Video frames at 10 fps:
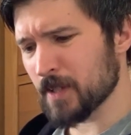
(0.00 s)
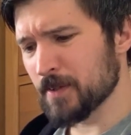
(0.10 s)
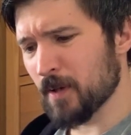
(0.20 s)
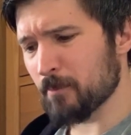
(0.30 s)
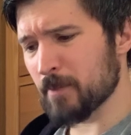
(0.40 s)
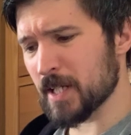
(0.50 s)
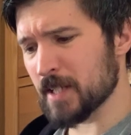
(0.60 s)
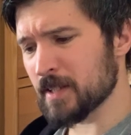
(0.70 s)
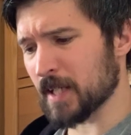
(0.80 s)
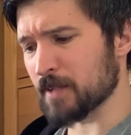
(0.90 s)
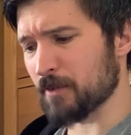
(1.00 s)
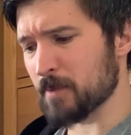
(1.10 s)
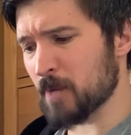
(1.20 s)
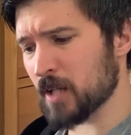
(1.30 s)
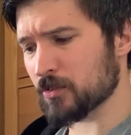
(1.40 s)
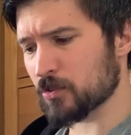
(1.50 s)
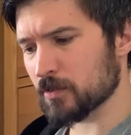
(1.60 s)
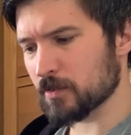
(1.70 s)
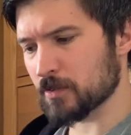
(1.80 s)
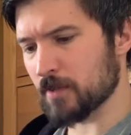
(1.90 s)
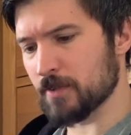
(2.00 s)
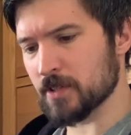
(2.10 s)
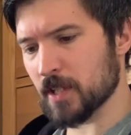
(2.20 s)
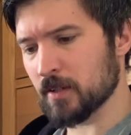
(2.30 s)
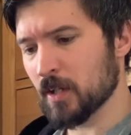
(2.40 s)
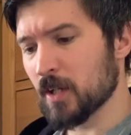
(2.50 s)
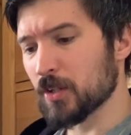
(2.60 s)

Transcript: "Not me, thank you very much," Sophie said.